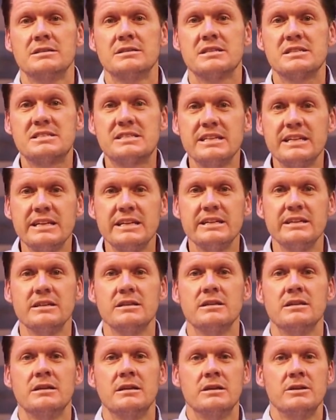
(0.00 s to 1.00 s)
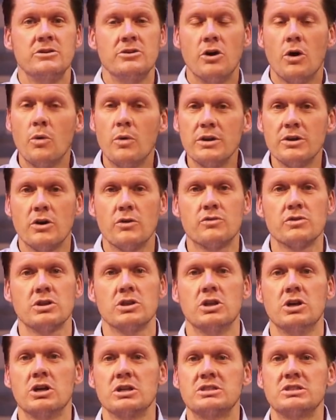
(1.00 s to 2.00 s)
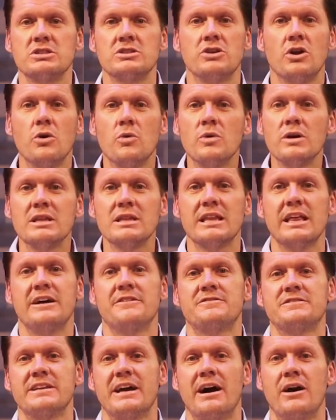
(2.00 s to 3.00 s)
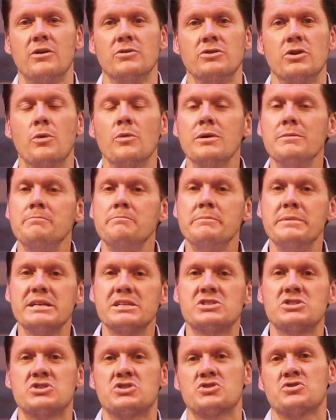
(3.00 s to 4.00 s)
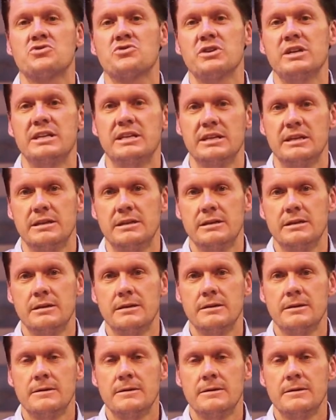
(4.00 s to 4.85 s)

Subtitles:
To see no one overlooked, no one left out, no one mistreated